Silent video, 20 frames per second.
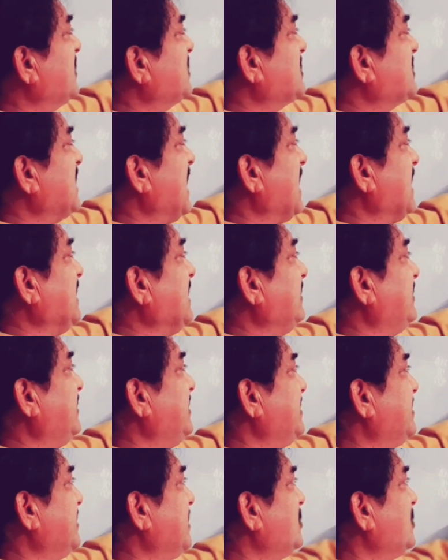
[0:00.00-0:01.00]
sine
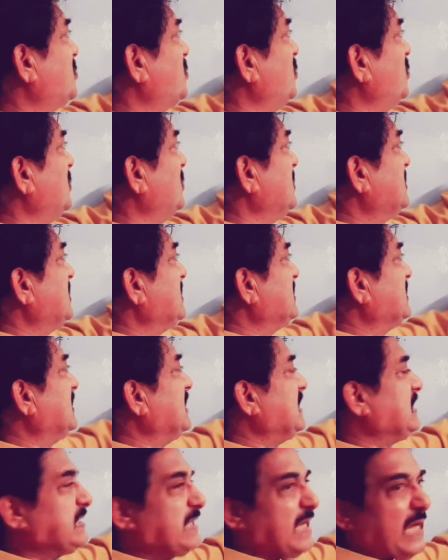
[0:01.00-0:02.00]
theta. So this is
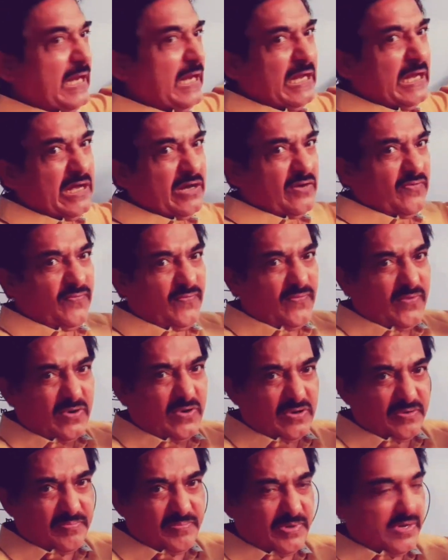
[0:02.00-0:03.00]
the scalar
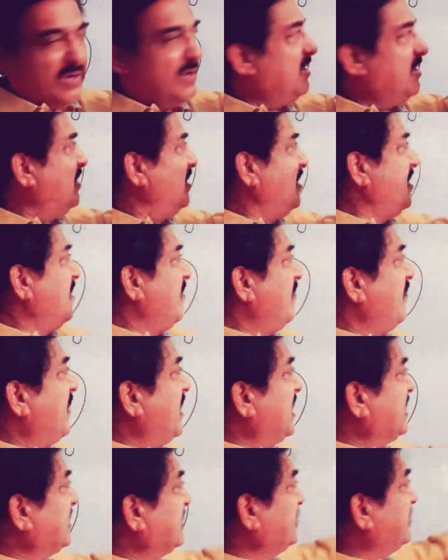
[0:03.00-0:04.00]
form.
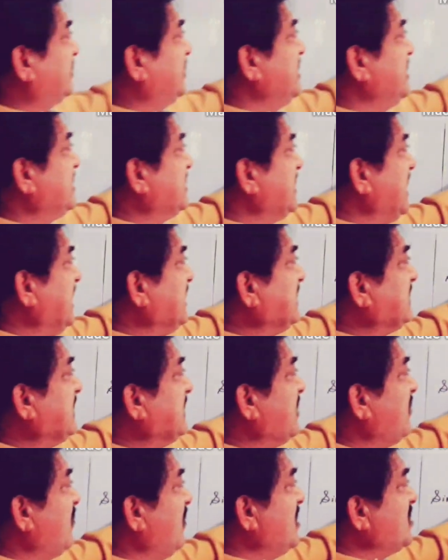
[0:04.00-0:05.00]
But theta is
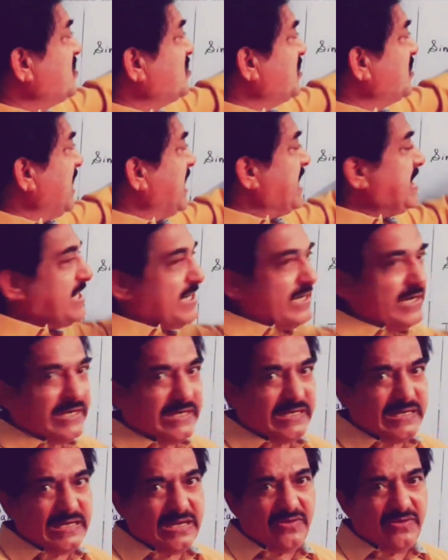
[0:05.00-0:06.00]
equal to 90
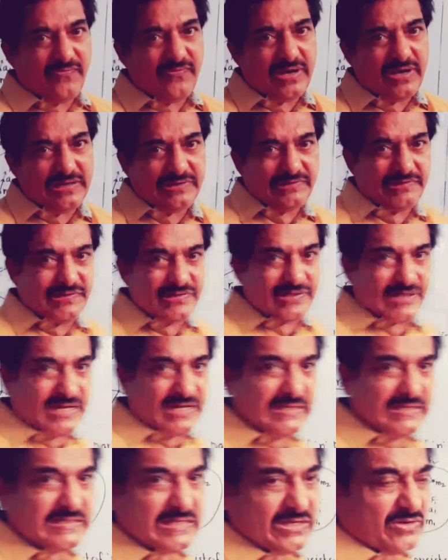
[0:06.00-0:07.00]
degree. Why theta
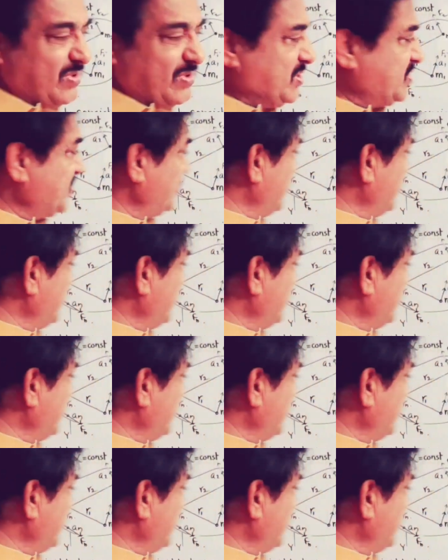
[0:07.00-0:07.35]
is equal to